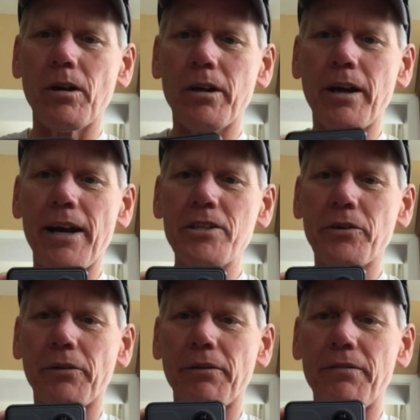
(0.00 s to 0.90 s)

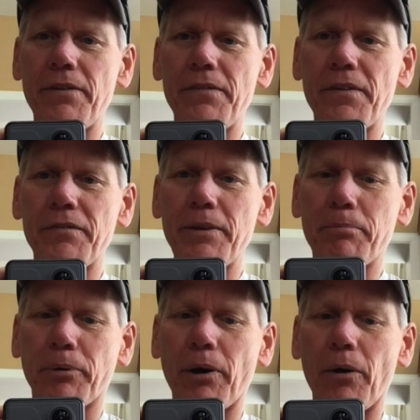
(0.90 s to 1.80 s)
AKASO V50
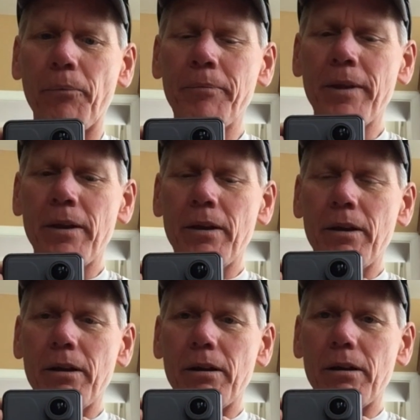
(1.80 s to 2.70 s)
Pro
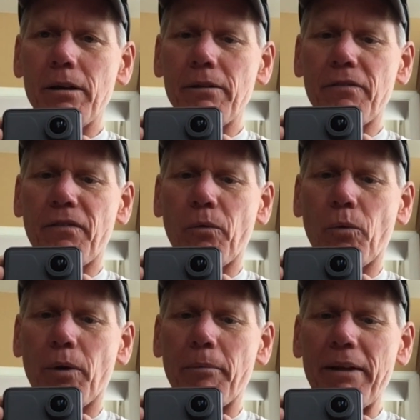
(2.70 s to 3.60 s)

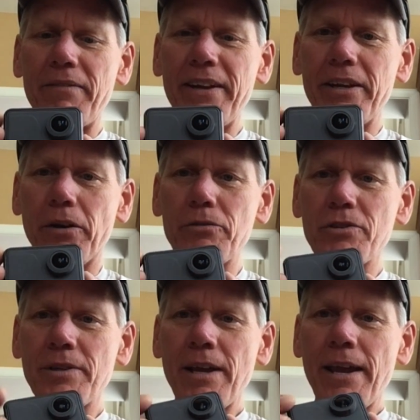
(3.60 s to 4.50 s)
for my
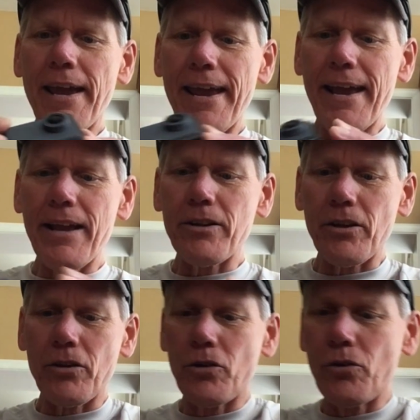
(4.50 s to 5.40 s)
videos and
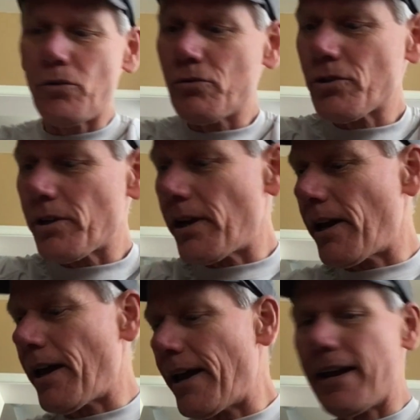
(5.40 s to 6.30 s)
use
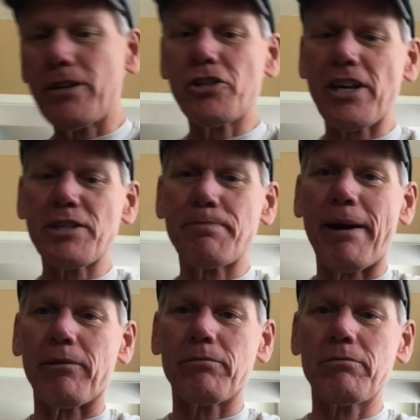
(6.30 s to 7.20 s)
a chest
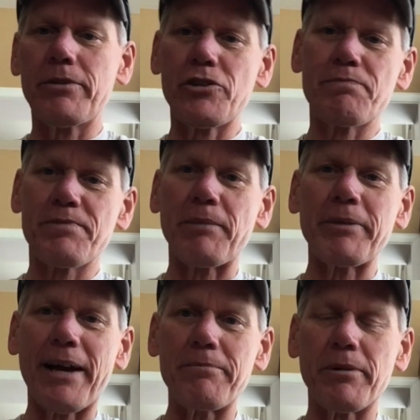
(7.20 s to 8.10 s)
mount, which
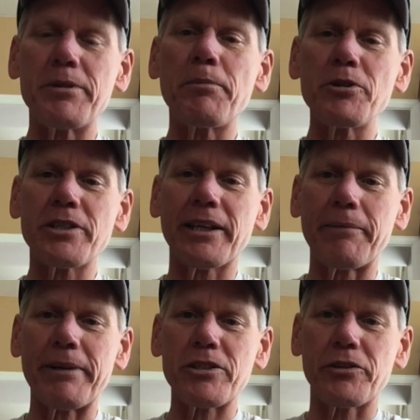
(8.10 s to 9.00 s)
sometimes, most of the
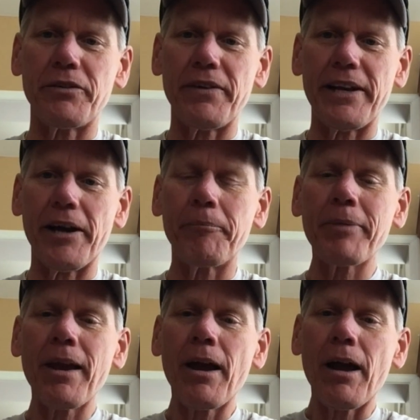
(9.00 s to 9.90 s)
time gets good video,
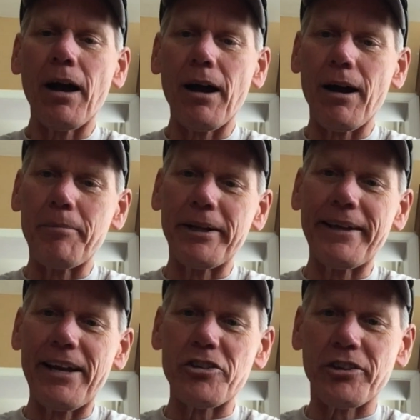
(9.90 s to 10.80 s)
uh, but
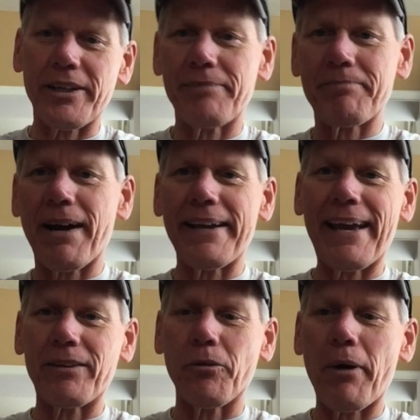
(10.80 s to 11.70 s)
occasionally I
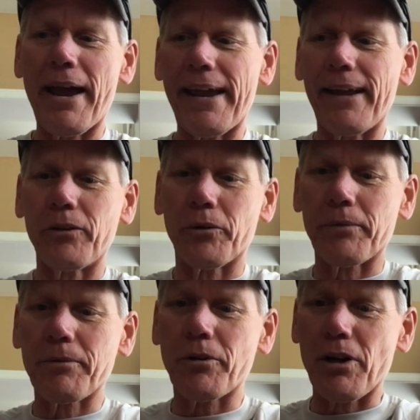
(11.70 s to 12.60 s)
get in the way and or
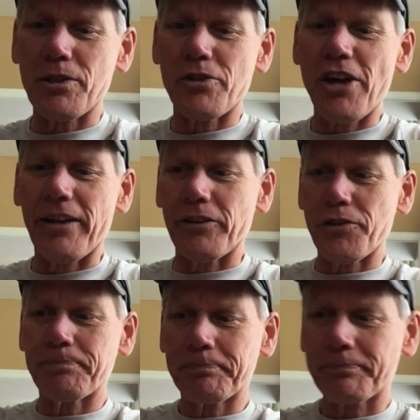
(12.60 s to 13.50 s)
cause a
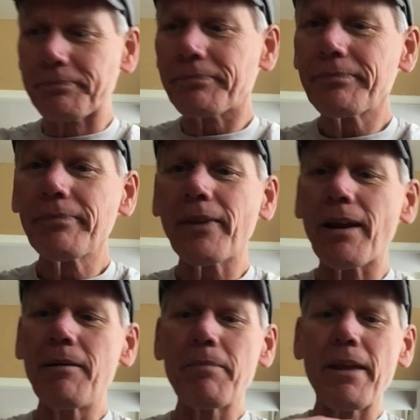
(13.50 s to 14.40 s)
challenge
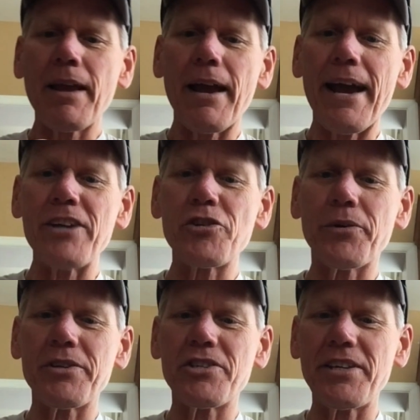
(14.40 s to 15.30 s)
as you
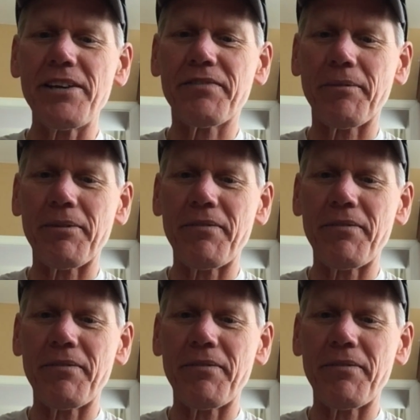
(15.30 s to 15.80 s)
could see from the